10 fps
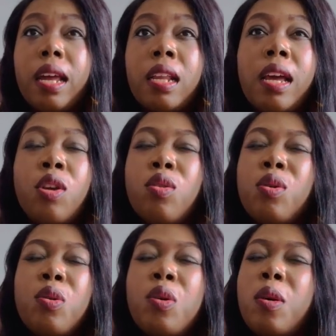Like, you
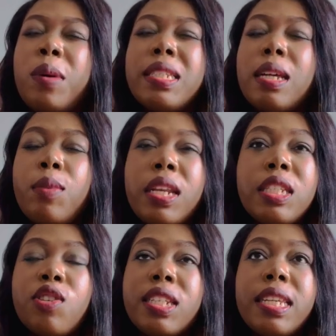know when someone
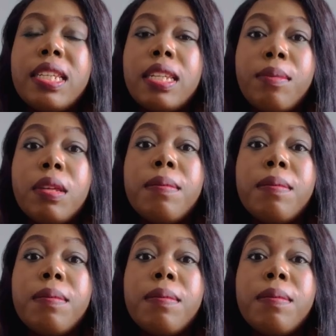is not saying something,